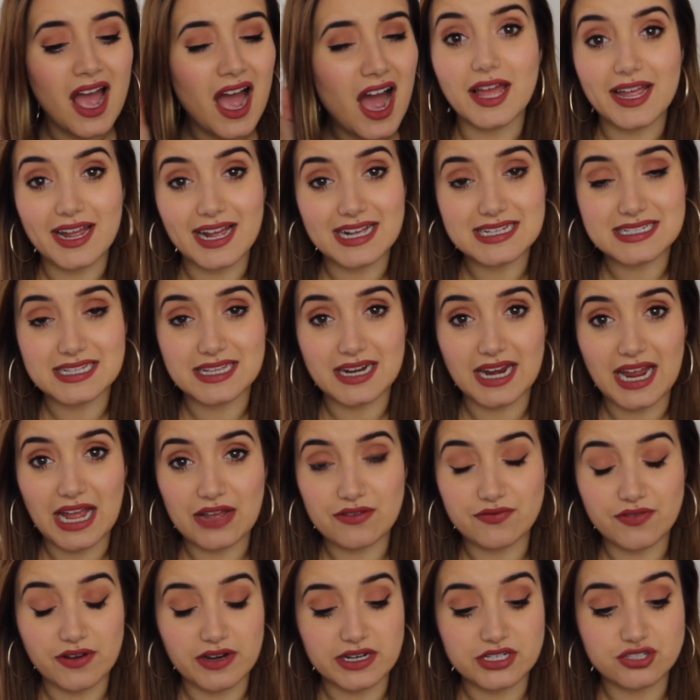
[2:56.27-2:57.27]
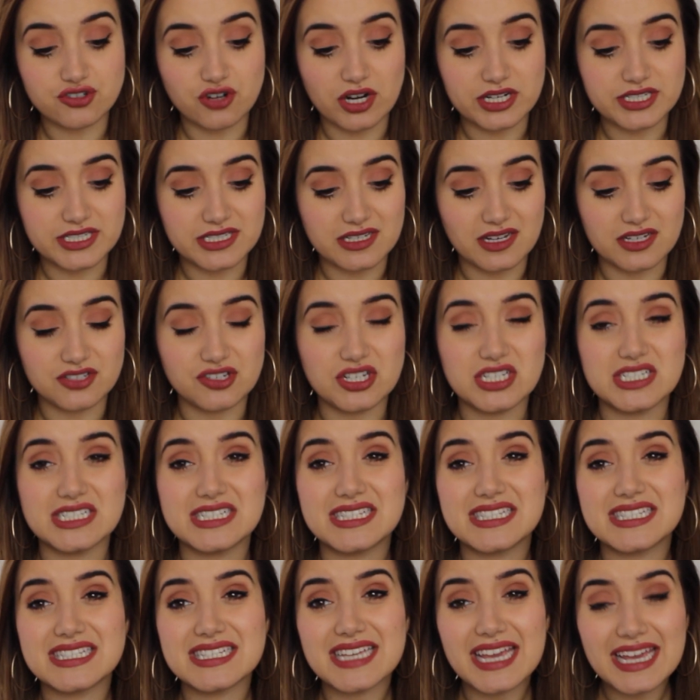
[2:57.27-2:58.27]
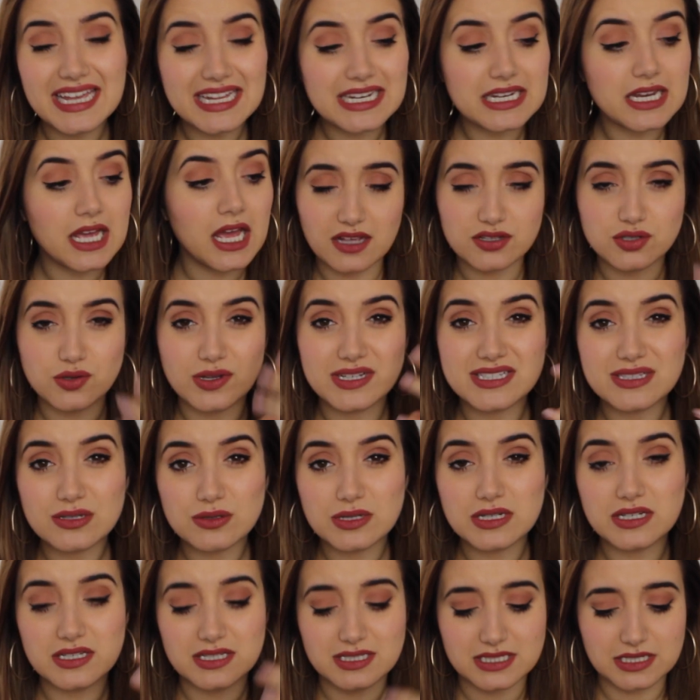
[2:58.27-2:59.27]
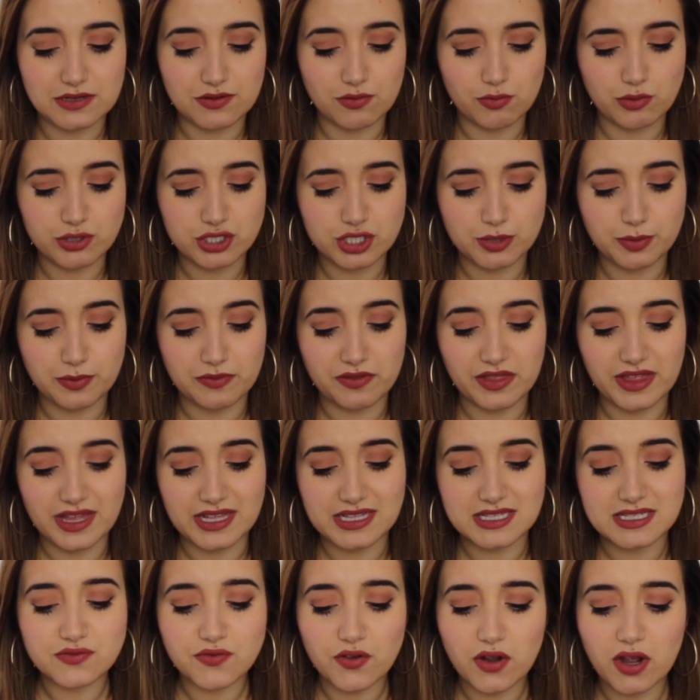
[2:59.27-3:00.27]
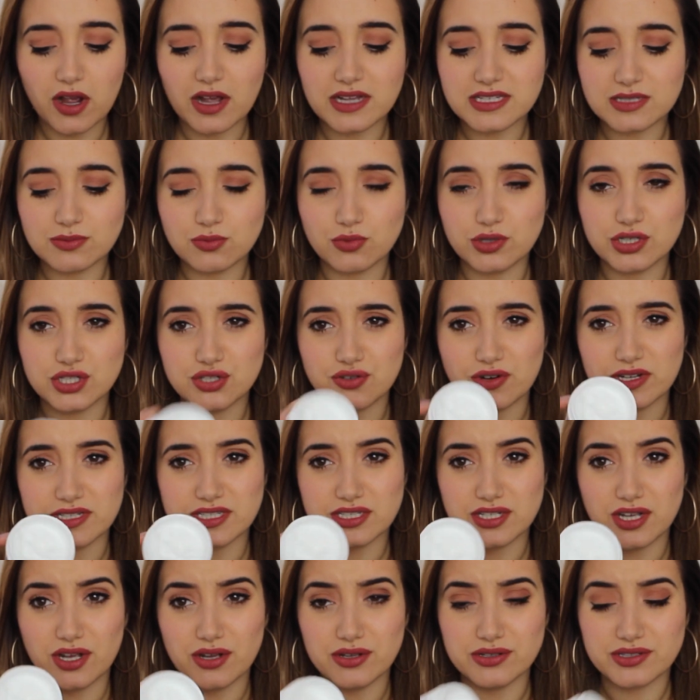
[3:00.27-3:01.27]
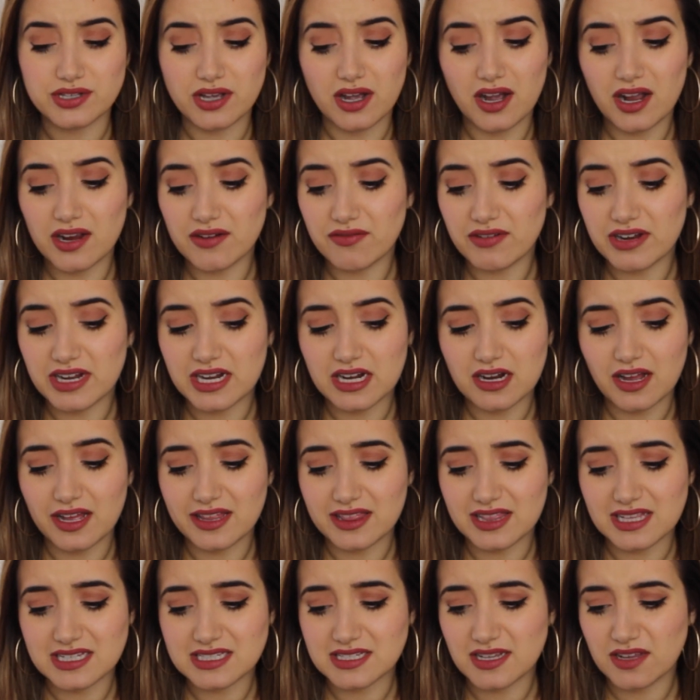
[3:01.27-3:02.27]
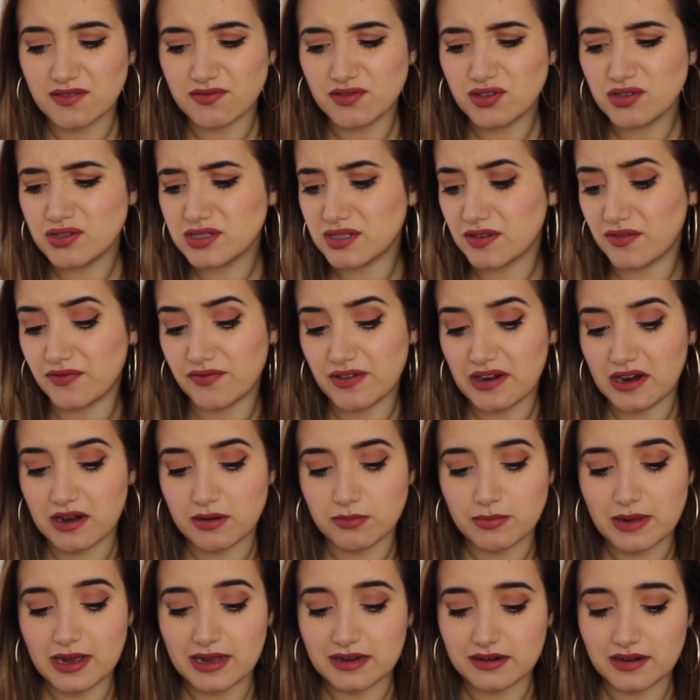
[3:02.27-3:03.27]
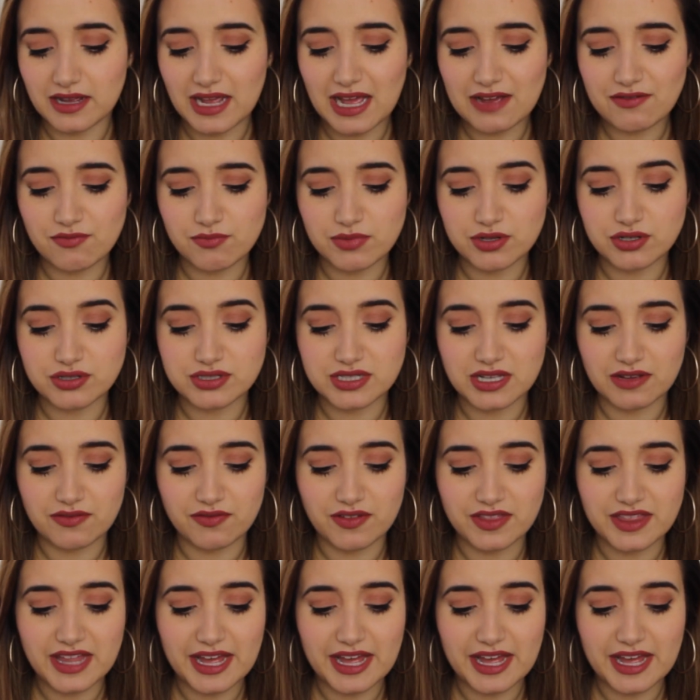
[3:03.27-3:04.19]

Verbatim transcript: Like I said, I have very dry, dehydrated skin, so I still need a serum on top of this. far as a moisturiser goes, I really like this. I've used a fair amount. I haven't been using it for